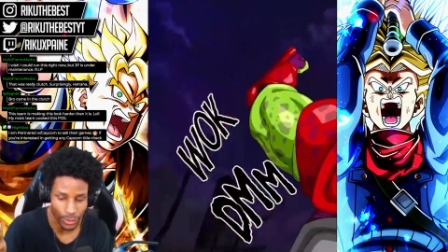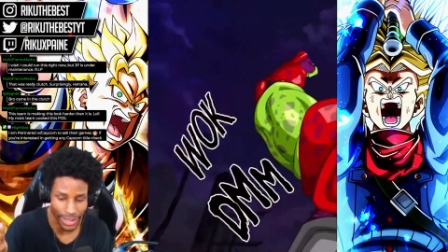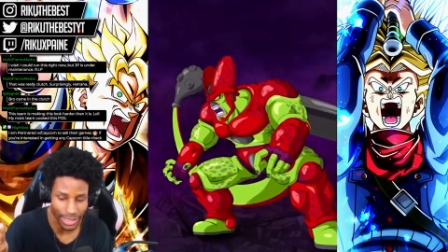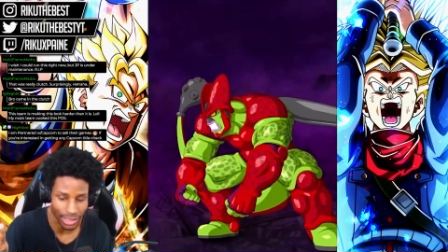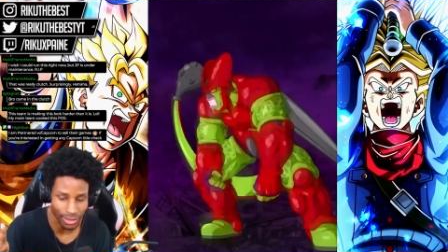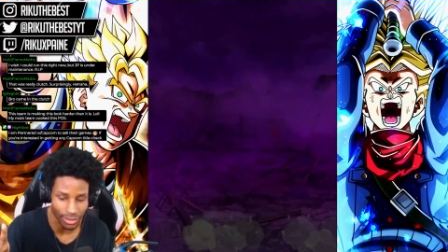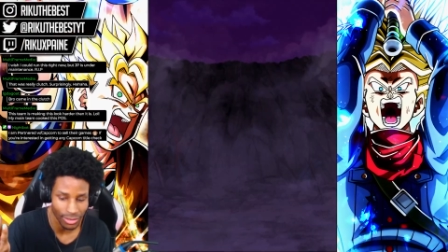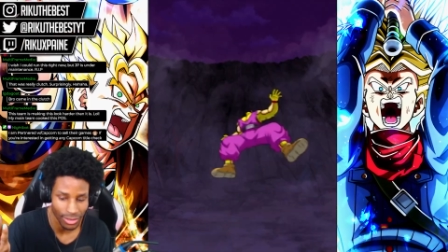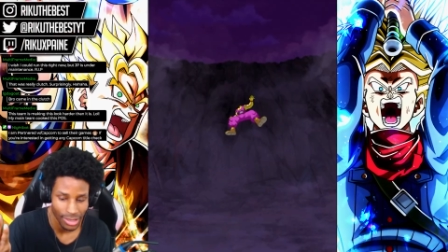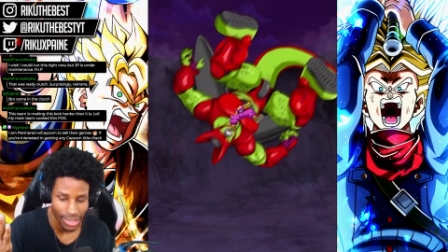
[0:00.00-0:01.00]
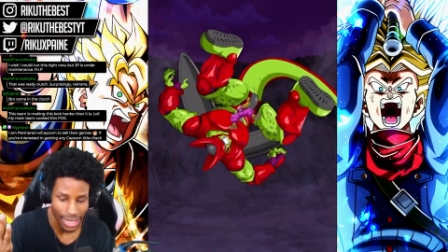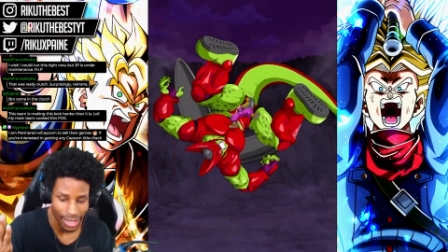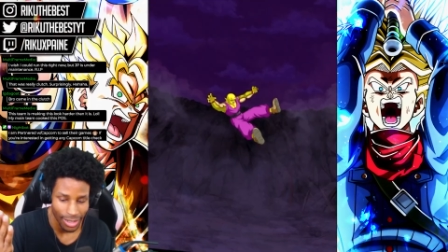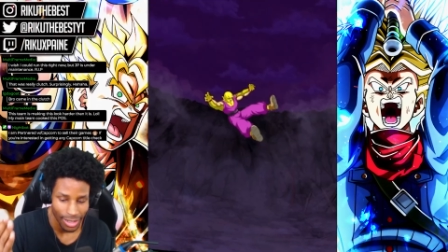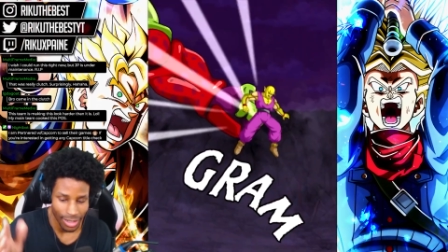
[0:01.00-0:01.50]
red zone.
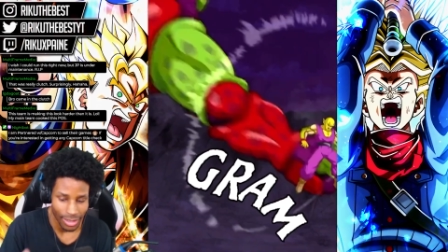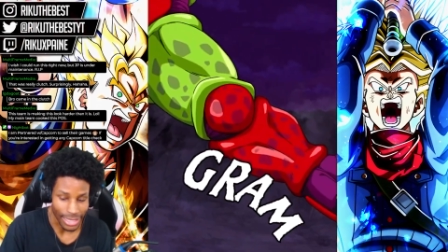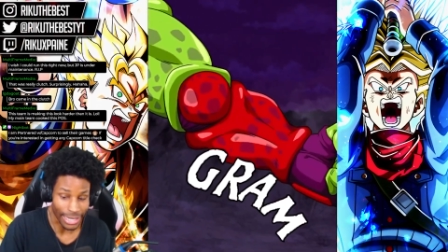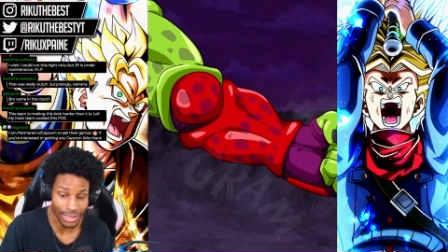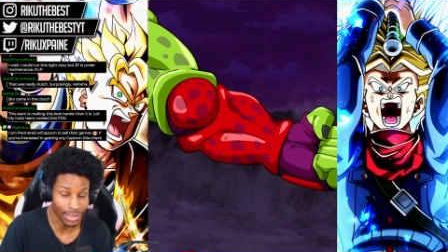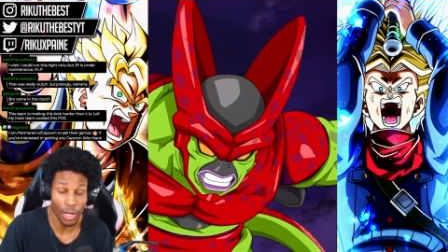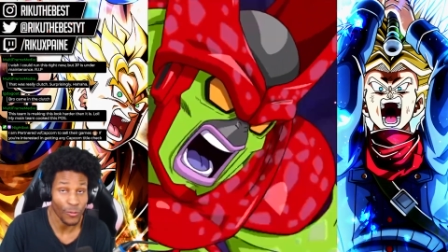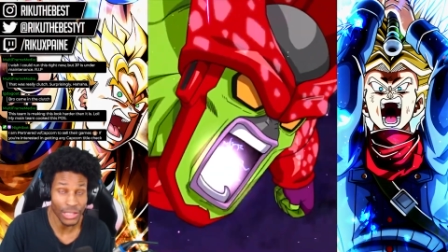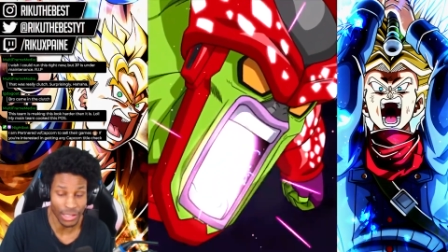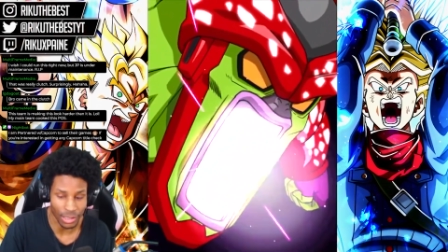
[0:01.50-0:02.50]
Not as tough as the